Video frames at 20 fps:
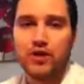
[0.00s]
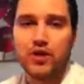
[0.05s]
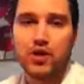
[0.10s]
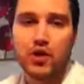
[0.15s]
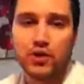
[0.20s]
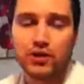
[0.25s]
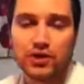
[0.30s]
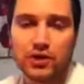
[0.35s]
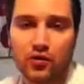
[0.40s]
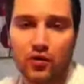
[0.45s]
in
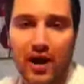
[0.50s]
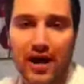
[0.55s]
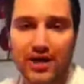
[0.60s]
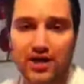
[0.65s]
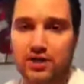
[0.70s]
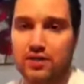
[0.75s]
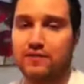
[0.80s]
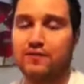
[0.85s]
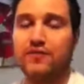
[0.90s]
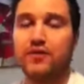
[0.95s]
your
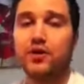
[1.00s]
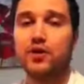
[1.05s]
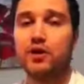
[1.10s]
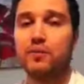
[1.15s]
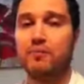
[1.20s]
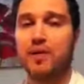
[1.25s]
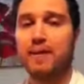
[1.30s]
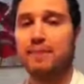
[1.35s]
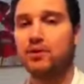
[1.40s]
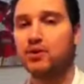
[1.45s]
direction for you to
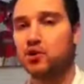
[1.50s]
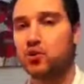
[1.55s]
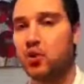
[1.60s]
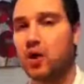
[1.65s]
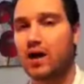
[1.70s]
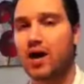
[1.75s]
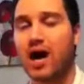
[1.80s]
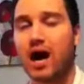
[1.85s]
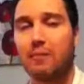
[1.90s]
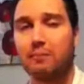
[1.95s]
be able to
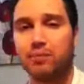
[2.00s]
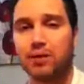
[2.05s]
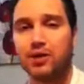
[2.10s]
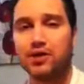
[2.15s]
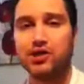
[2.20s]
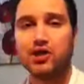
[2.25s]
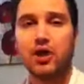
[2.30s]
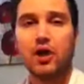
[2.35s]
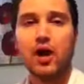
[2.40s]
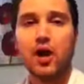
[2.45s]

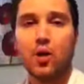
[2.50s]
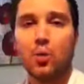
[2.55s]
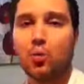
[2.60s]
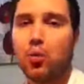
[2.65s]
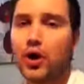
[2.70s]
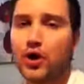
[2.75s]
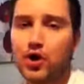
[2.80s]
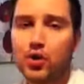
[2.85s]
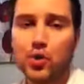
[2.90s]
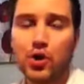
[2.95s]
accomplish
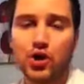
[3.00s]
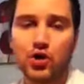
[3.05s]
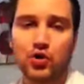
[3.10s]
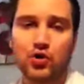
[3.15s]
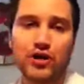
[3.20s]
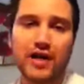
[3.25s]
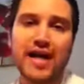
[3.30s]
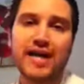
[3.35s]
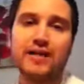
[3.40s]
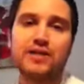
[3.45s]
what you were
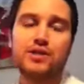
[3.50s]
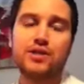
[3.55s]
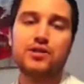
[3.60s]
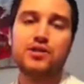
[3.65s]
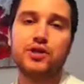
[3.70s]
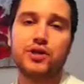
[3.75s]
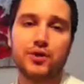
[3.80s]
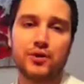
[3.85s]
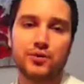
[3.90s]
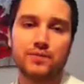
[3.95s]
created to
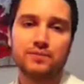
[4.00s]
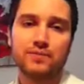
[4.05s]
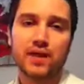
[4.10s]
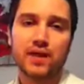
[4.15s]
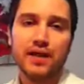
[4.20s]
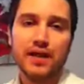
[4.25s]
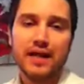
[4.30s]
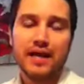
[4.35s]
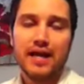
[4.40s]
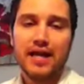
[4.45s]
do.
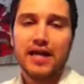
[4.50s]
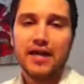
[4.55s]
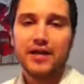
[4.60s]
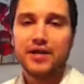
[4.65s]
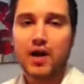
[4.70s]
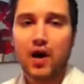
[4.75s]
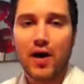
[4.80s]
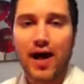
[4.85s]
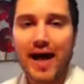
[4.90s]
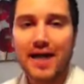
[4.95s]
You
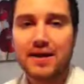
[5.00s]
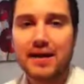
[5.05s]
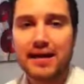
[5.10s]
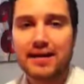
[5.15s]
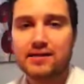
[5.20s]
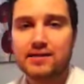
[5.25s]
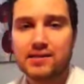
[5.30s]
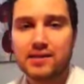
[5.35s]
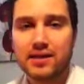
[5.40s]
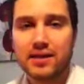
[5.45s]
know,
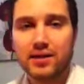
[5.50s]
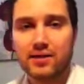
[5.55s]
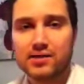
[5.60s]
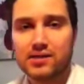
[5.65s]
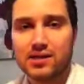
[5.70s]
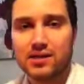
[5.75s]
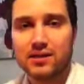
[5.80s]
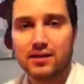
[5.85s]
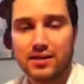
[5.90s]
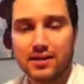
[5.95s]

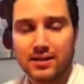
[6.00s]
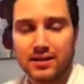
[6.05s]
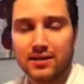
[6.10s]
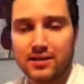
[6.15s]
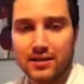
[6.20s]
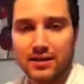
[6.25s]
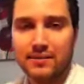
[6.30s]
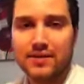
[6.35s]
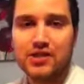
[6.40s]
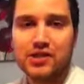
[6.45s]

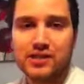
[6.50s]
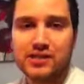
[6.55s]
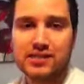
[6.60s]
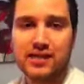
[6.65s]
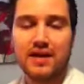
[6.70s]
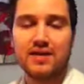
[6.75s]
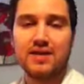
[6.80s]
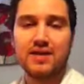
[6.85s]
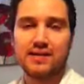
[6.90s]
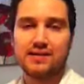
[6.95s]
let me just
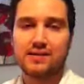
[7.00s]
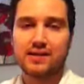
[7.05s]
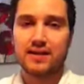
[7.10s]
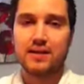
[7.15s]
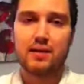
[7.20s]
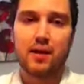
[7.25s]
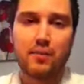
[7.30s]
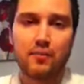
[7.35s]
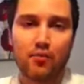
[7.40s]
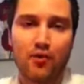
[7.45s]
say this,
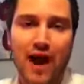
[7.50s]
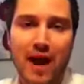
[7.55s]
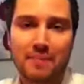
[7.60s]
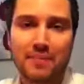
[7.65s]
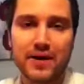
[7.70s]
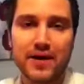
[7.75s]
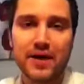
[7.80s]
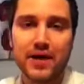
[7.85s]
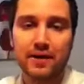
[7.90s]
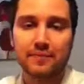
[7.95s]
and I'm
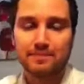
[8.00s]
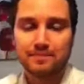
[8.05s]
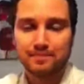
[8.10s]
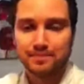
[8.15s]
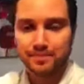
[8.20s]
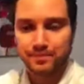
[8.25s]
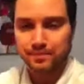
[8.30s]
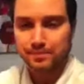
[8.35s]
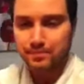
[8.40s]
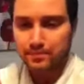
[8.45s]
wrapping it up.